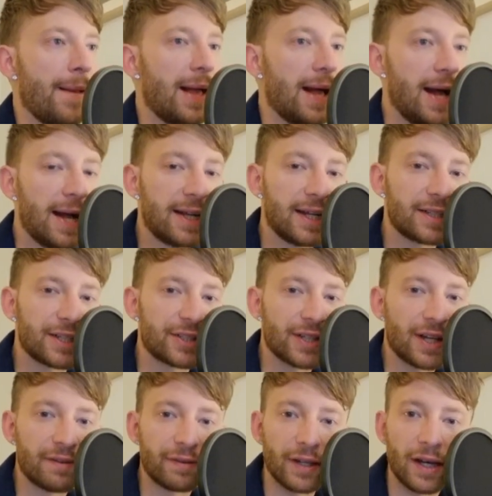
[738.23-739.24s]
I got the
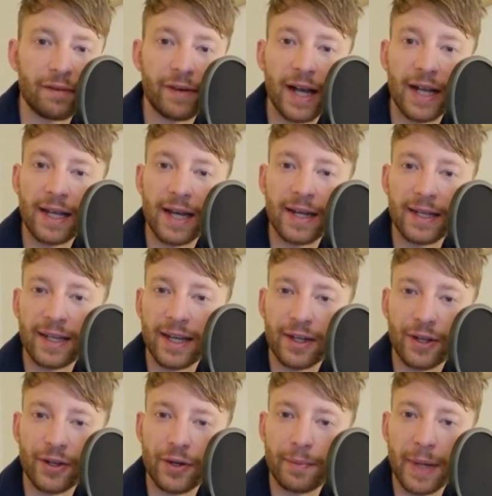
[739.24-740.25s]
tough love. I got a
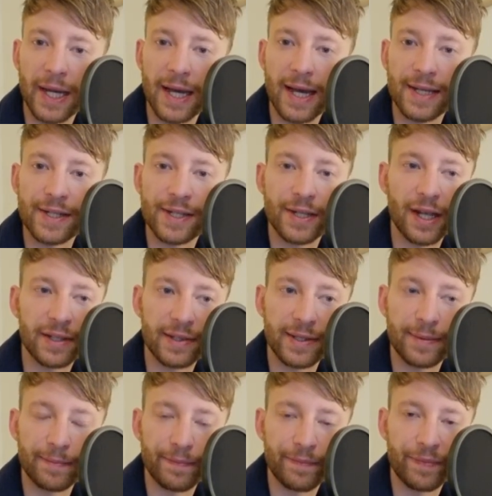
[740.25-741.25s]
kick under my ass, not